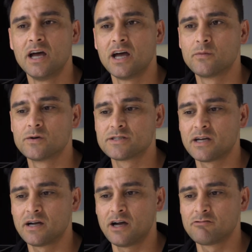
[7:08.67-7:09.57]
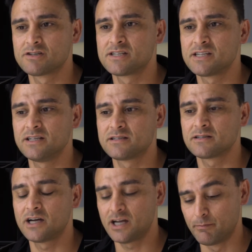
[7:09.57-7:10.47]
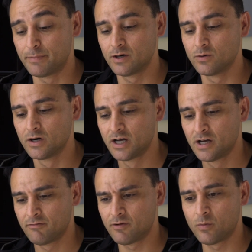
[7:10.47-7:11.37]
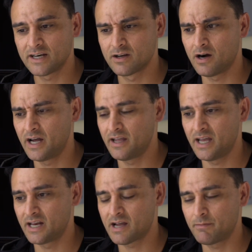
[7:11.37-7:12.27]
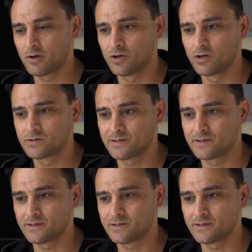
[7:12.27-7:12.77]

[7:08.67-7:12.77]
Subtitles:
It was a receipt, a bill for one guy and a couple of girls,